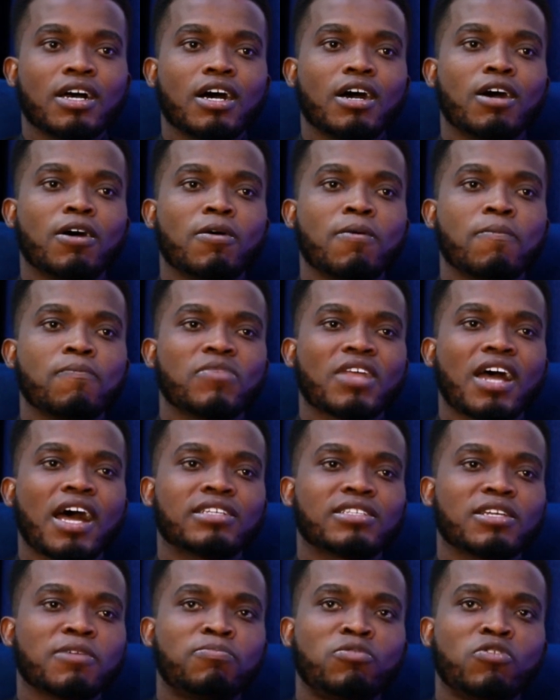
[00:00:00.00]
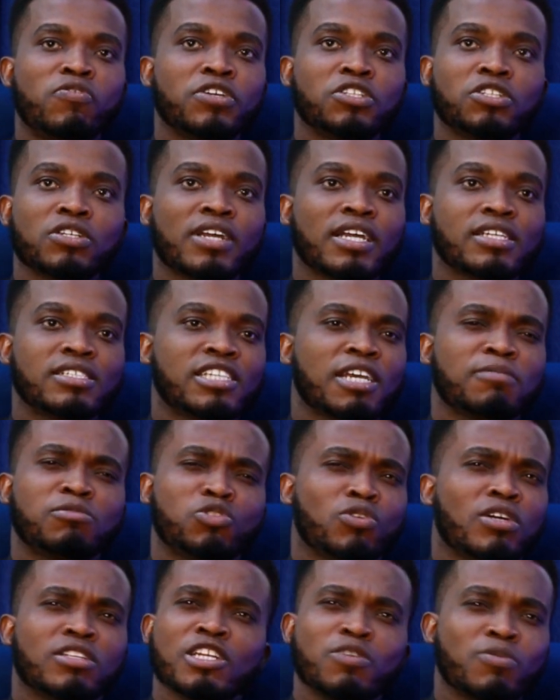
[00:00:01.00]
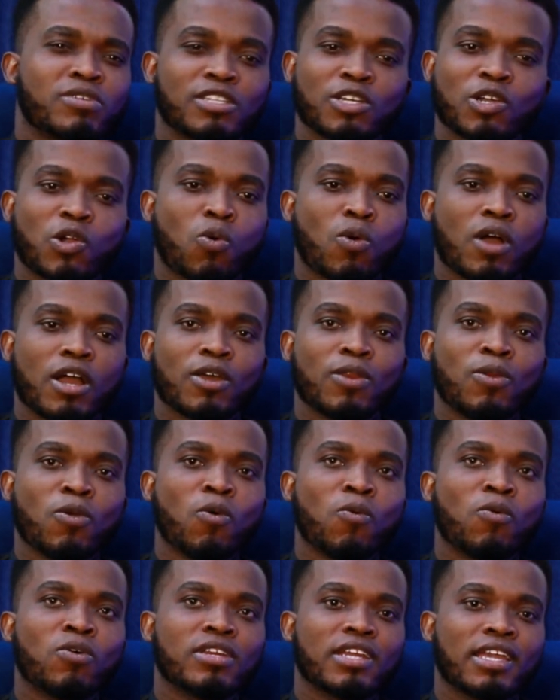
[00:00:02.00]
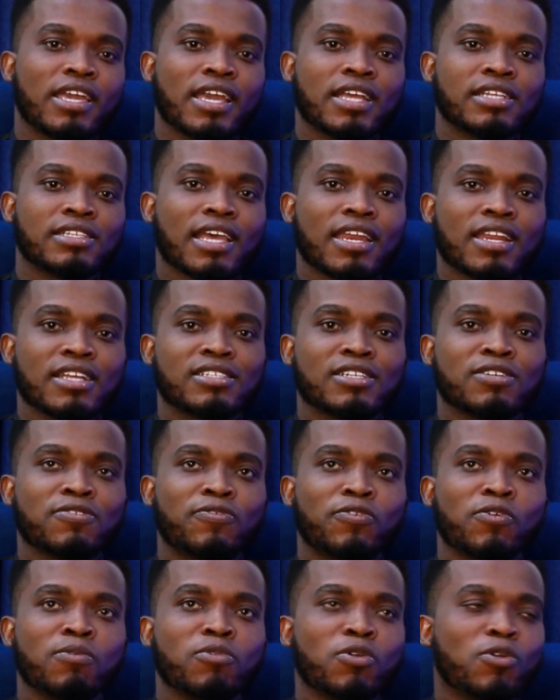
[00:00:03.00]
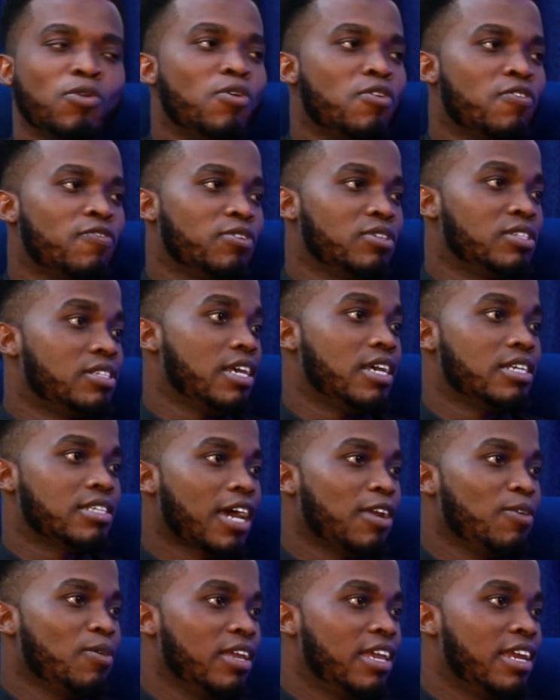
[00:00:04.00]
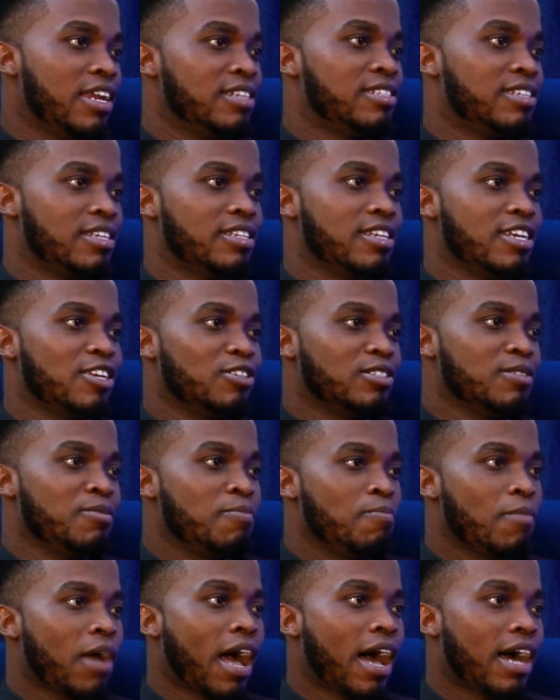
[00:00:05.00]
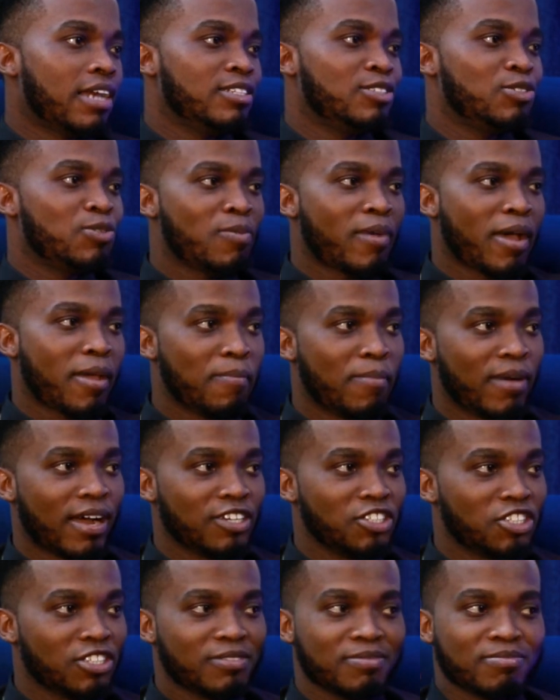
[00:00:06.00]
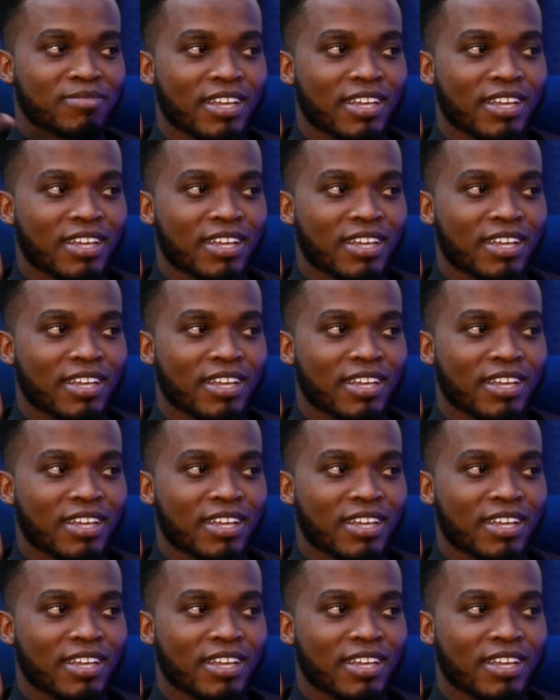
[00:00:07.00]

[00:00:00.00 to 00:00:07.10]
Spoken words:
As a professional, except you are dealing with a quack, no one gains anything from you going for CS. I don't get anything. It doesn't add to my badge.